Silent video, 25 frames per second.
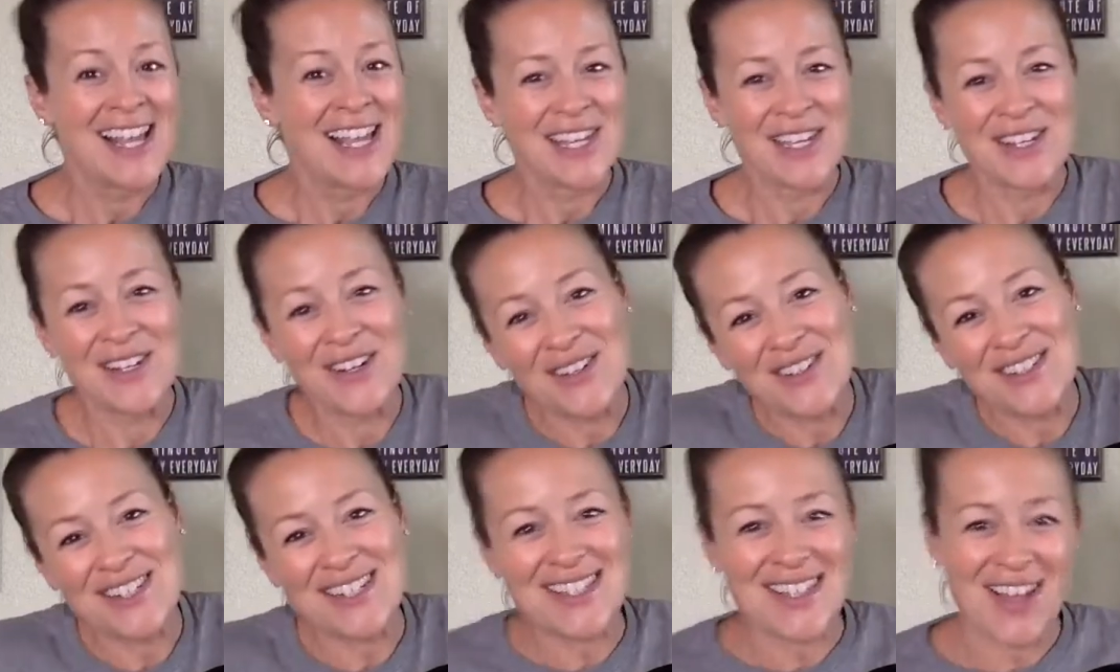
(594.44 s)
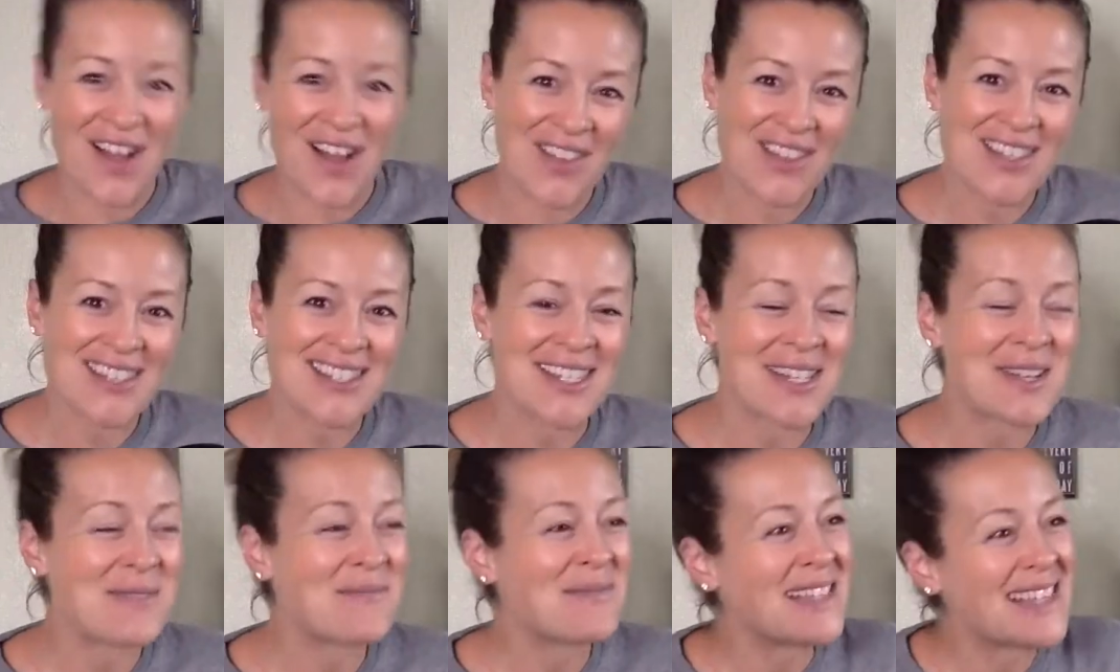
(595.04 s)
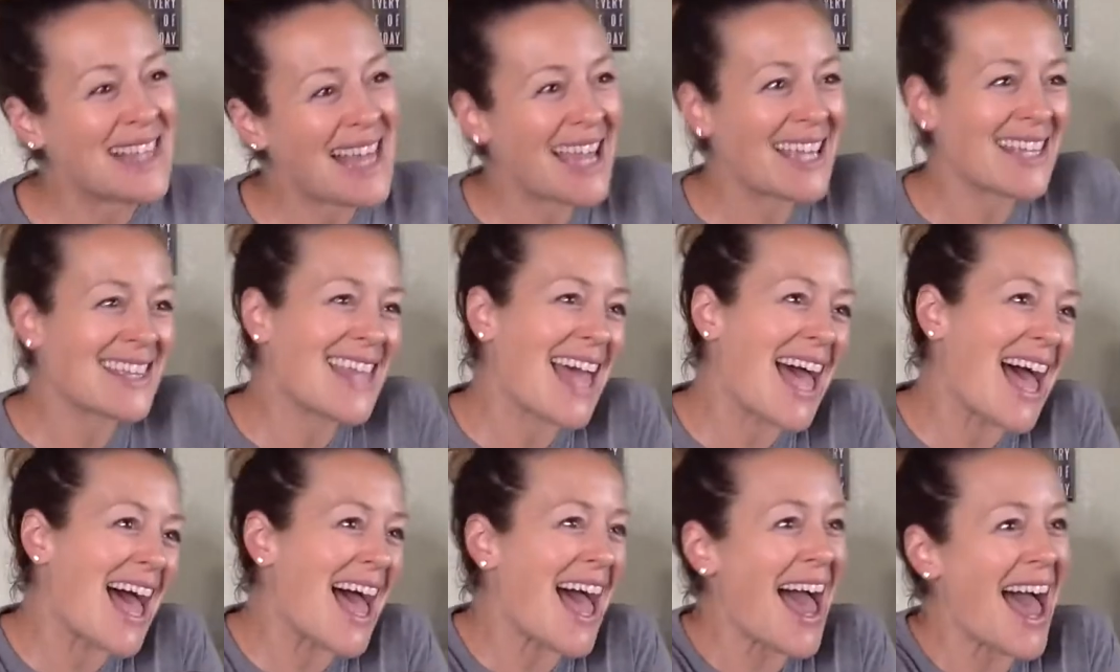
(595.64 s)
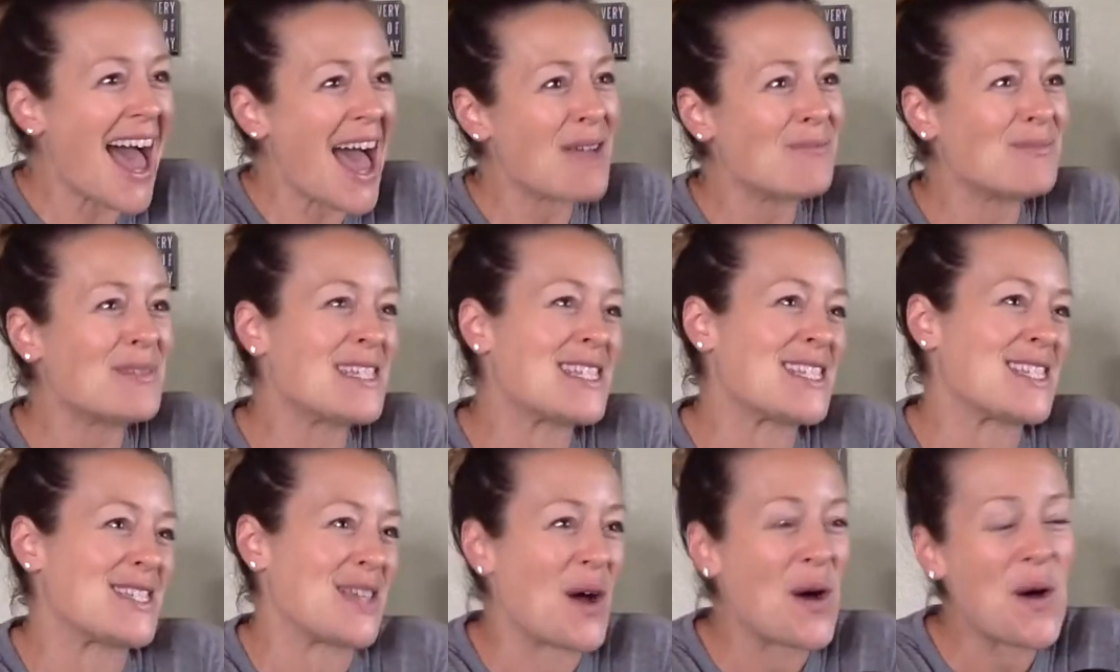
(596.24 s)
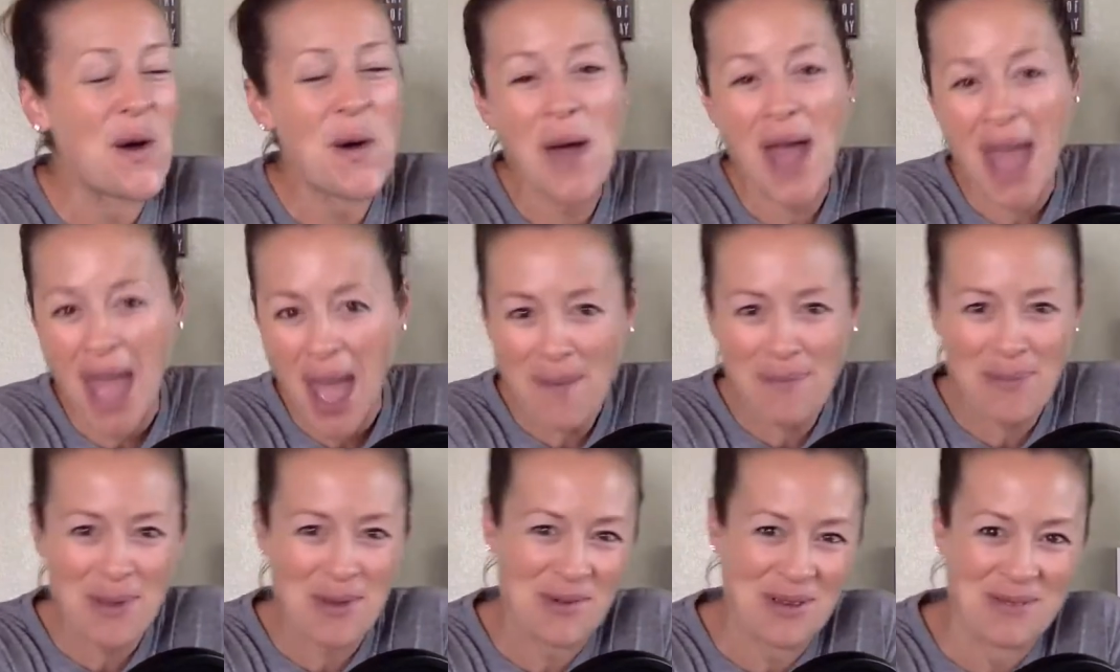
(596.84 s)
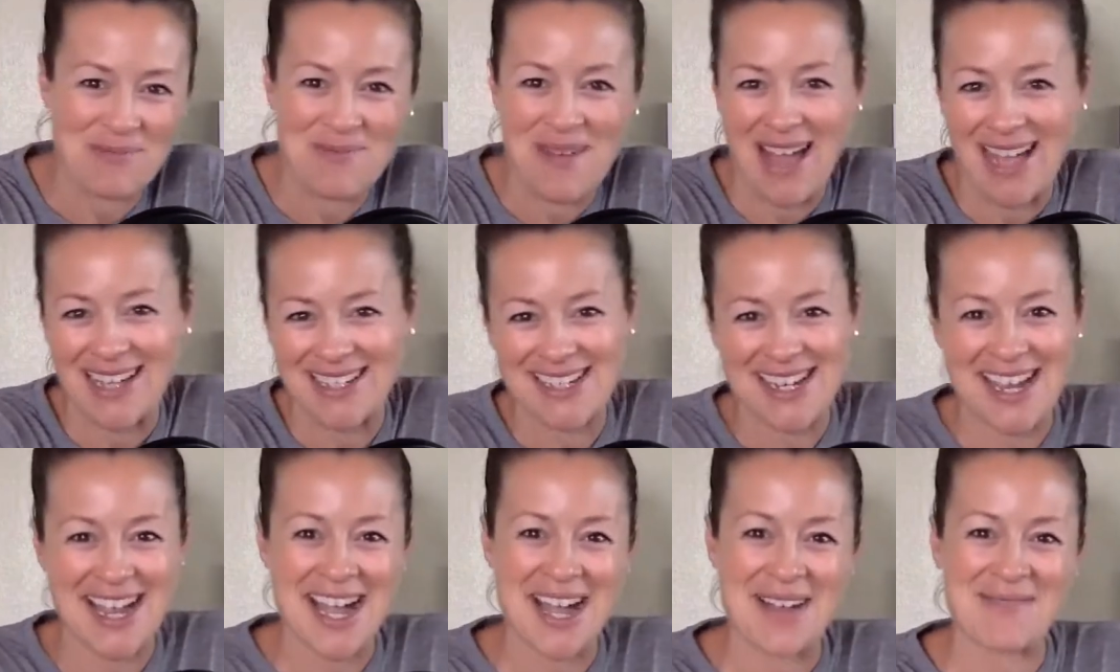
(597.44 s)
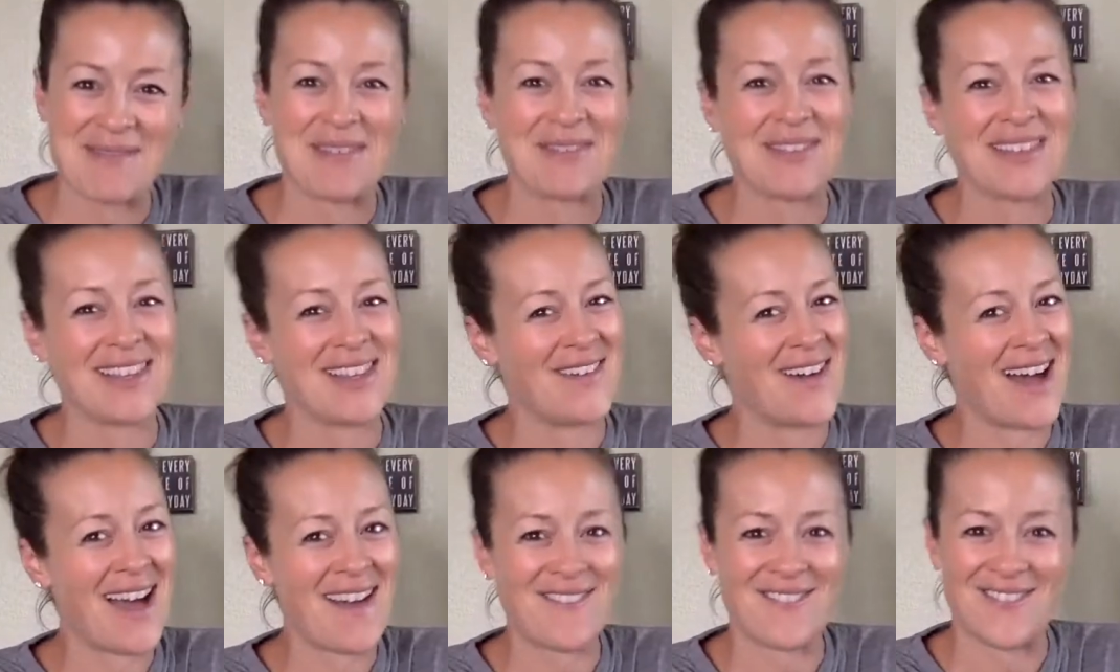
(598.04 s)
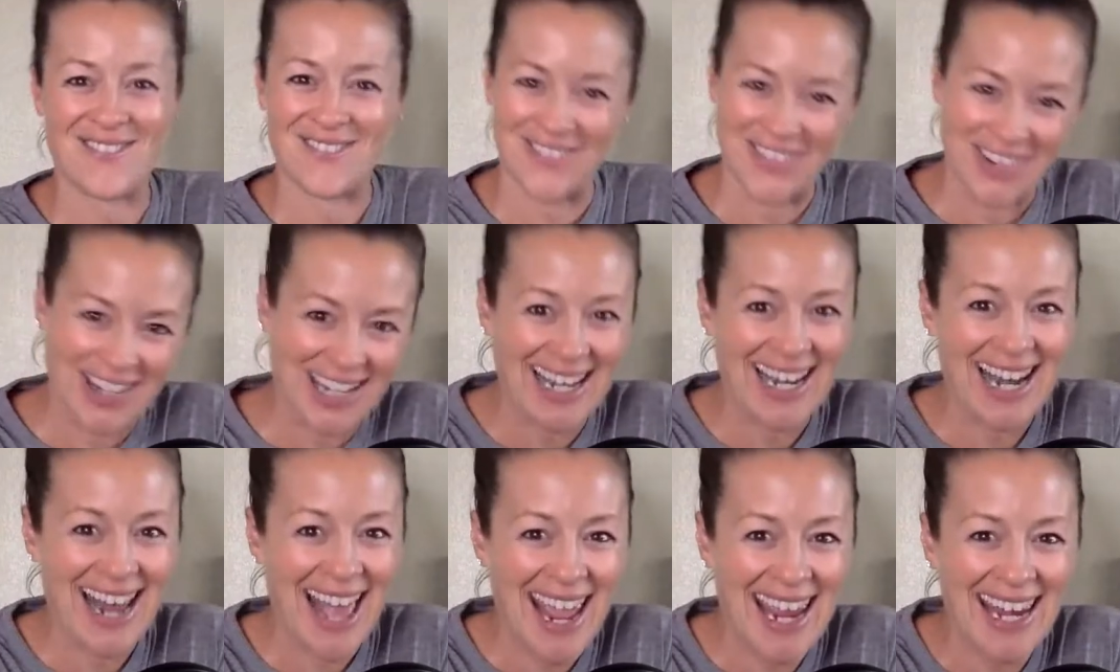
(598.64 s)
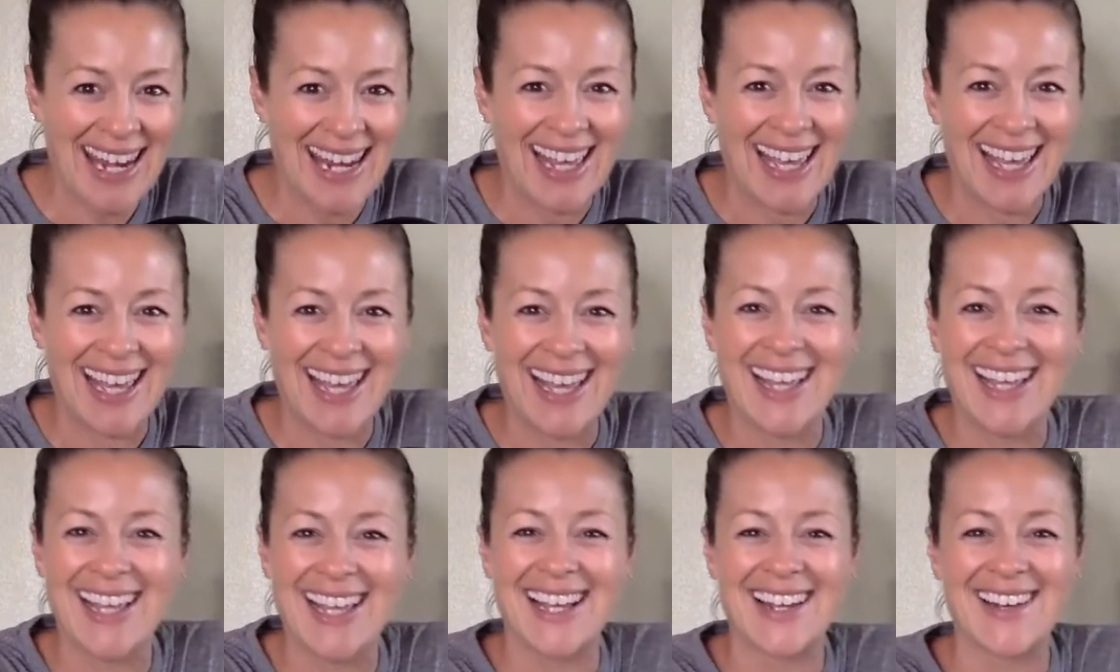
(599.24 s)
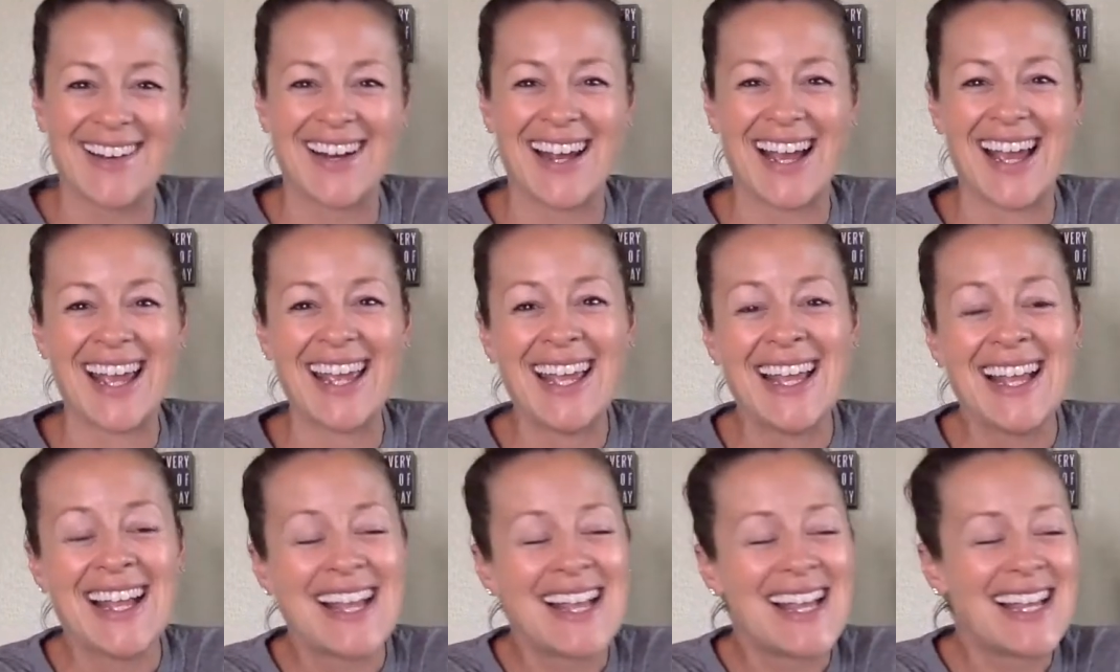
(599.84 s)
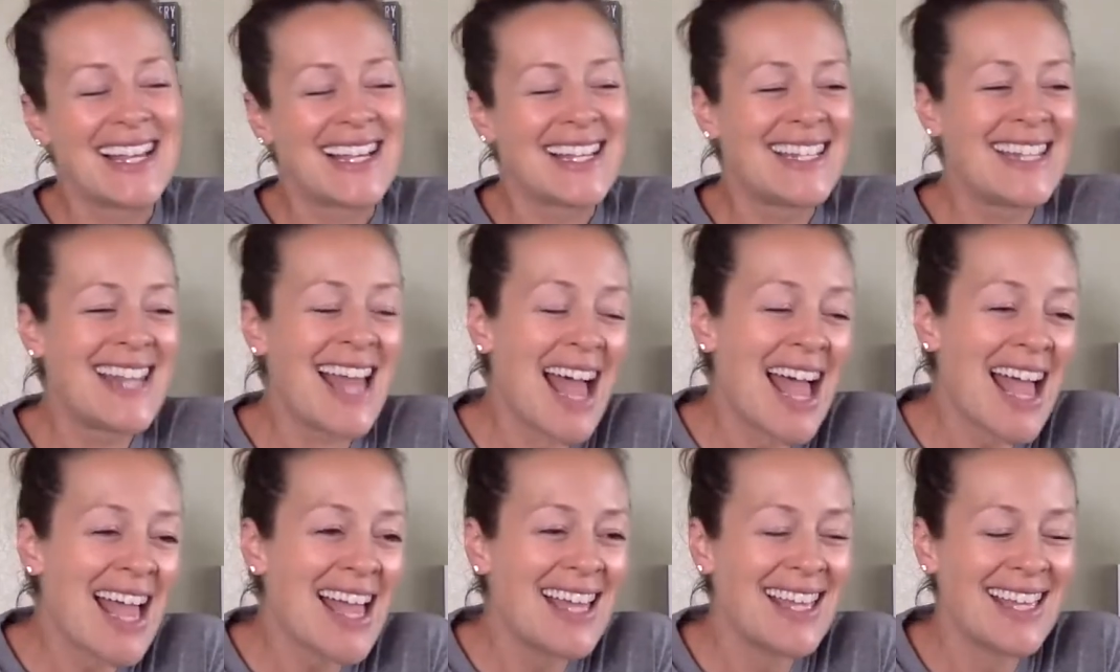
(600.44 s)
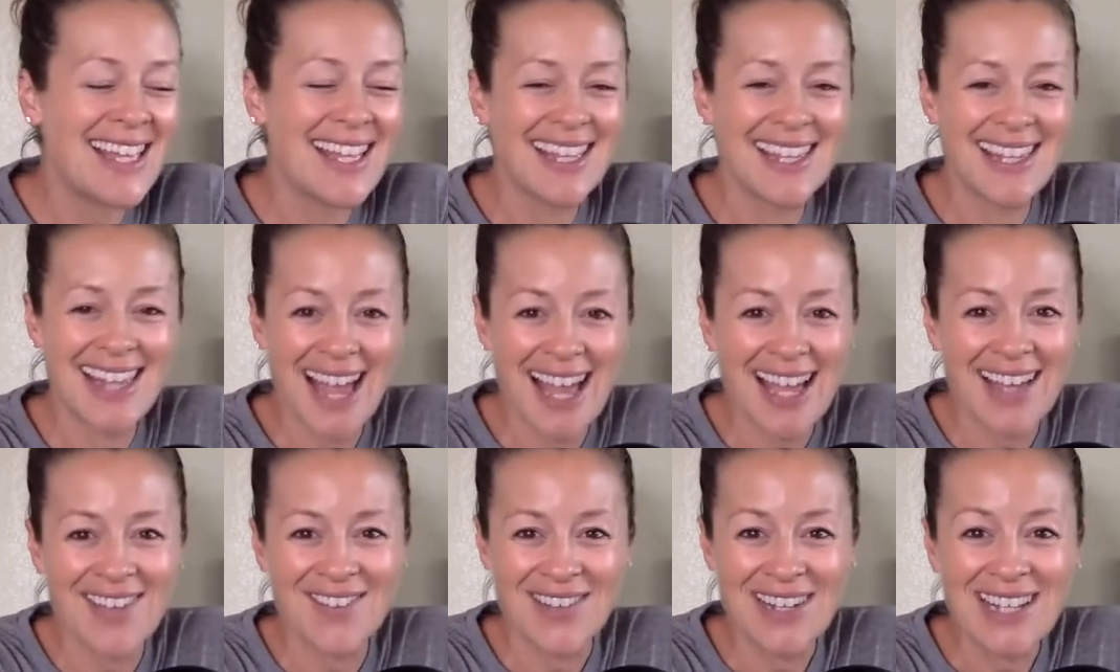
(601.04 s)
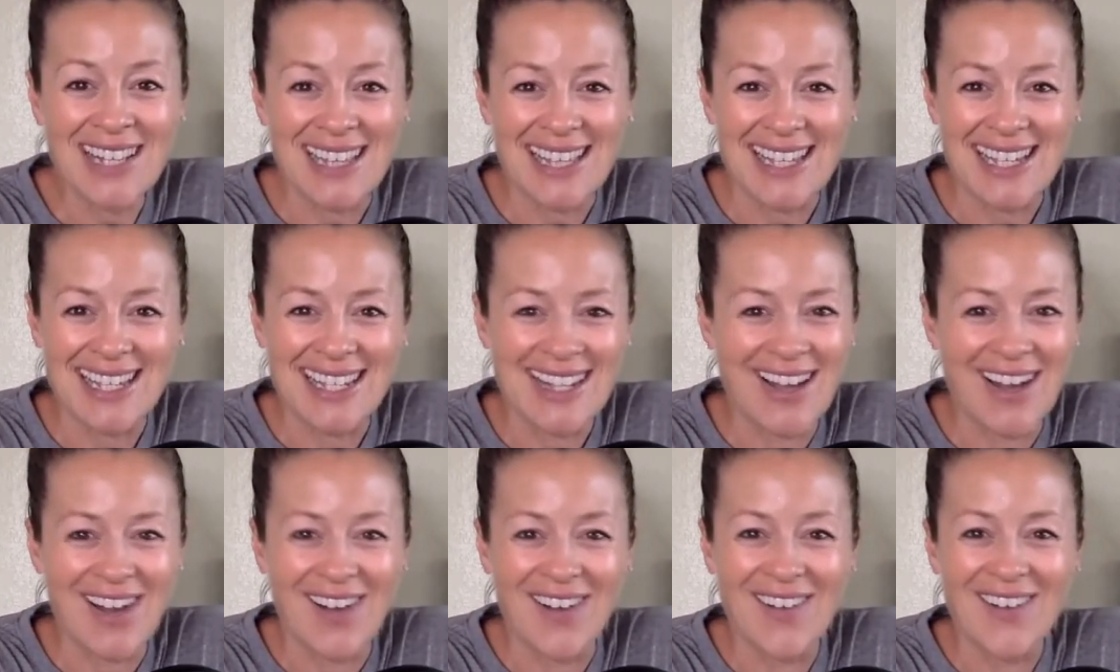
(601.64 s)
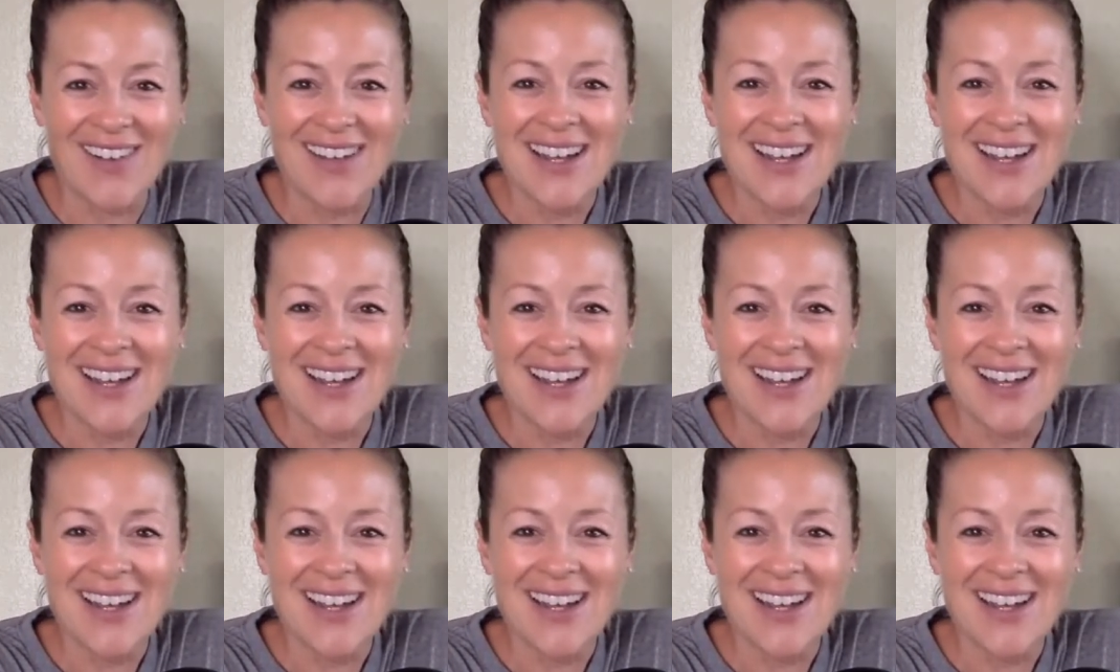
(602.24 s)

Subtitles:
You don't just all of a sudden be like, I'm so happy with my job, even though I freaking hate it, right? Not really, no.